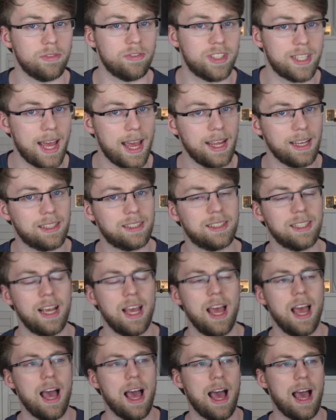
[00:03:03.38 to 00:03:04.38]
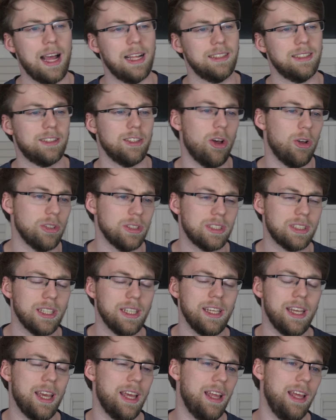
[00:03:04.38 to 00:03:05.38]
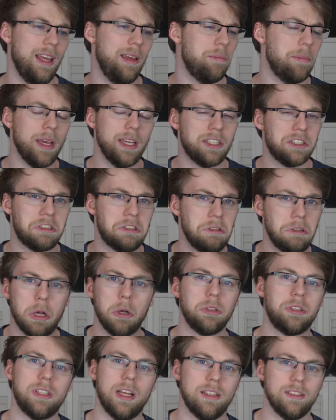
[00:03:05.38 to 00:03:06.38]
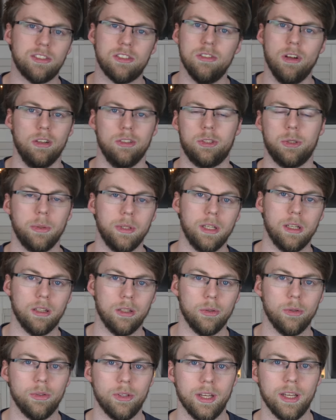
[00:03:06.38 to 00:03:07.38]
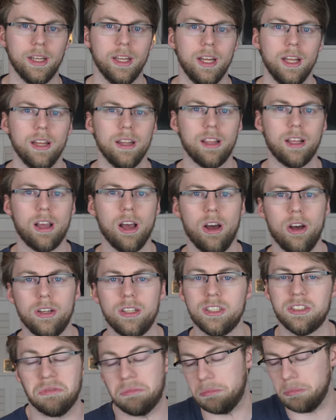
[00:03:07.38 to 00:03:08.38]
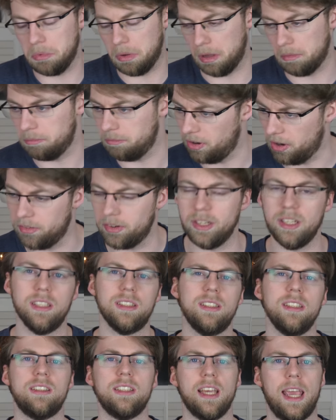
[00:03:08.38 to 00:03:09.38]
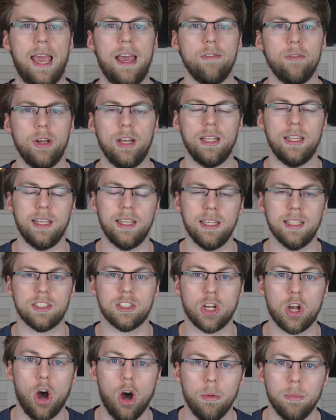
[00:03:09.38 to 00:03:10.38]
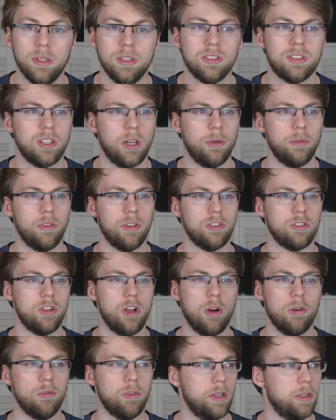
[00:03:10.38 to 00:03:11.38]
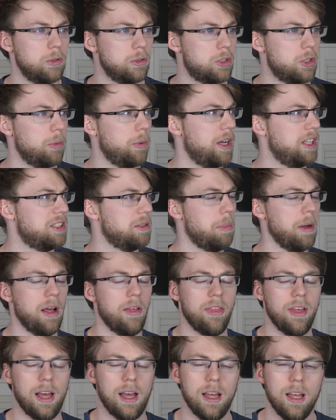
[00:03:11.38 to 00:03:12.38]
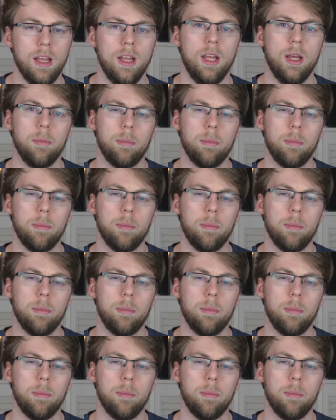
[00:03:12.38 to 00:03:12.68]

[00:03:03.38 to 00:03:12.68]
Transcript: of decks, and honestly, it makes no sense not to include it. The card is very easy to get, really. It is a common, so there's no real two ways about that.